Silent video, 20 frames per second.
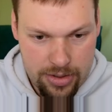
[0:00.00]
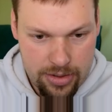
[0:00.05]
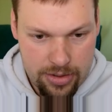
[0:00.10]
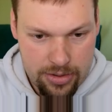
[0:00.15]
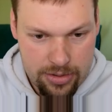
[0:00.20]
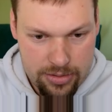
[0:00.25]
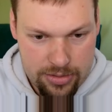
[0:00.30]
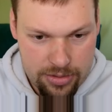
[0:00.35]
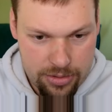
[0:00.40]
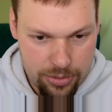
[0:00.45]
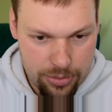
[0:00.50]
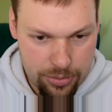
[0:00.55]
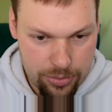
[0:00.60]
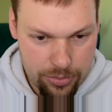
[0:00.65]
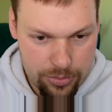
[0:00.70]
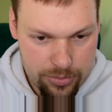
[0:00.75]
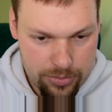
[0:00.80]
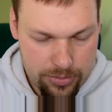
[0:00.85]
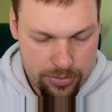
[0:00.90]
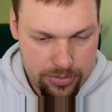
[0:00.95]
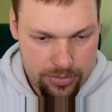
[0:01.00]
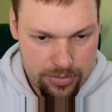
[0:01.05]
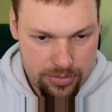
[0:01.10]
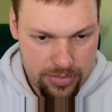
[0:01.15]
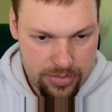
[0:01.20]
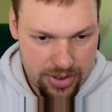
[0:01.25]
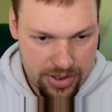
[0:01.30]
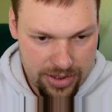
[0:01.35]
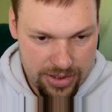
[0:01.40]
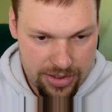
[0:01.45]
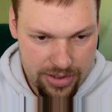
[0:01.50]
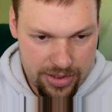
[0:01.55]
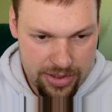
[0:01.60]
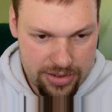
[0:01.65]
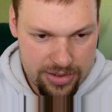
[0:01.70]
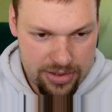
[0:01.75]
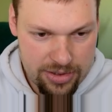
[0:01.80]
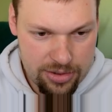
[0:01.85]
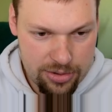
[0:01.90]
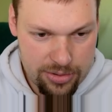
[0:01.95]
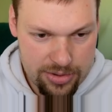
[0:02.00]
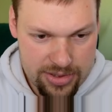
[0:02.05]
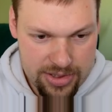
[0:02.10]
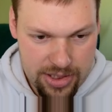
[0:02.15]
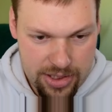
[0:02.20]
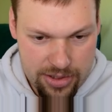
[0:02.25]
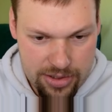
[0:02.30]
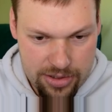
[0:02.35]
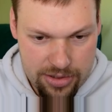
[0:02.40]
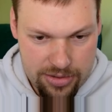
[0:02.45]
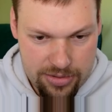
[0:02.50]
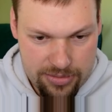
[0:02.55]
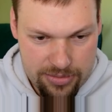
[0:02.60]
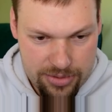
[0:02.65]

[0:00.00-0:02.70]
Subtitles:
So this is all standard.